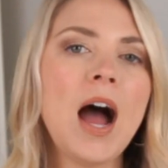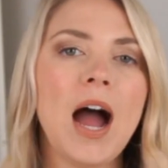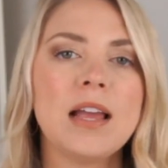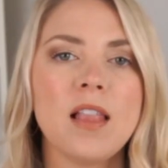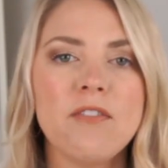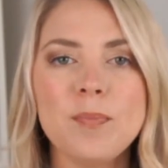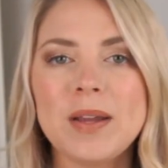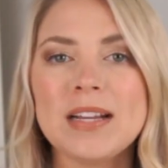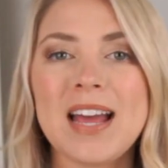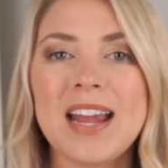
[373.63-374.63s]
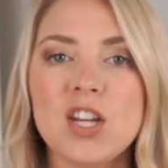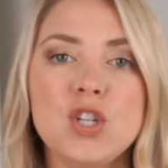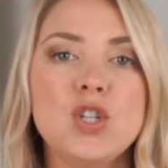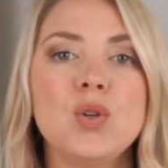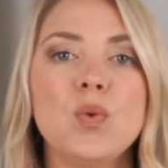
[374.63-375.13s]
I love it because I can
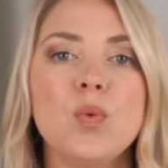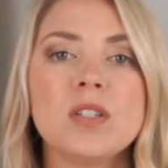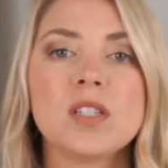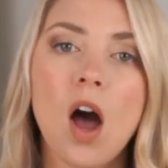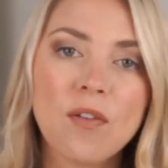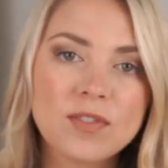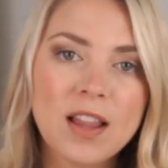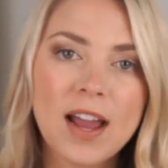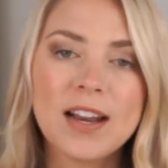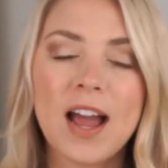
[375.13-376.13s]
do soft light,